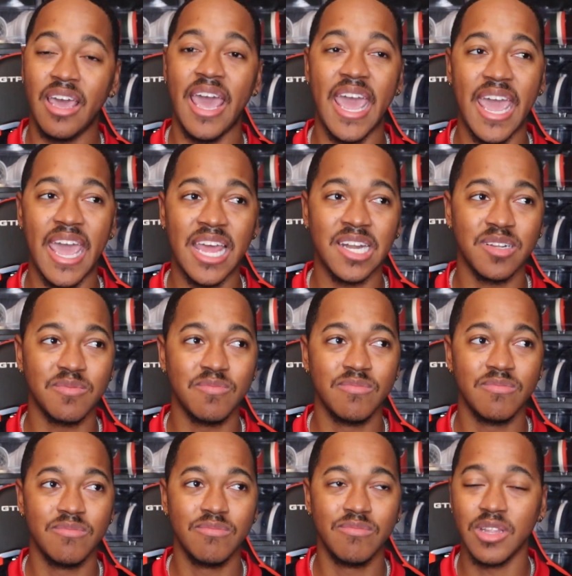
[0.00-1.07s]
And
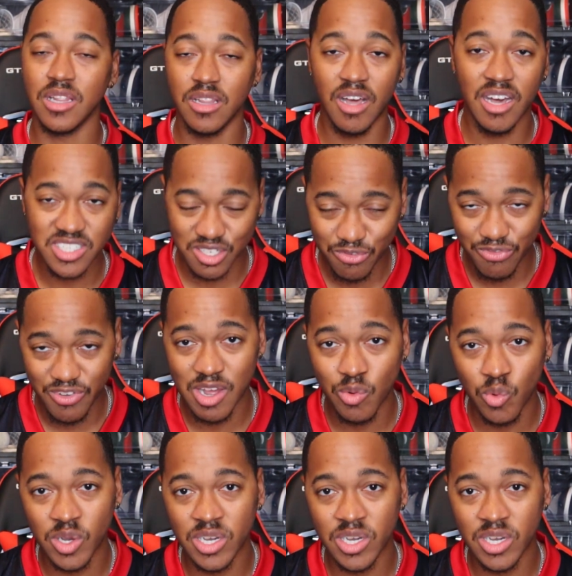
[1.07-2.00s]
Lost and Found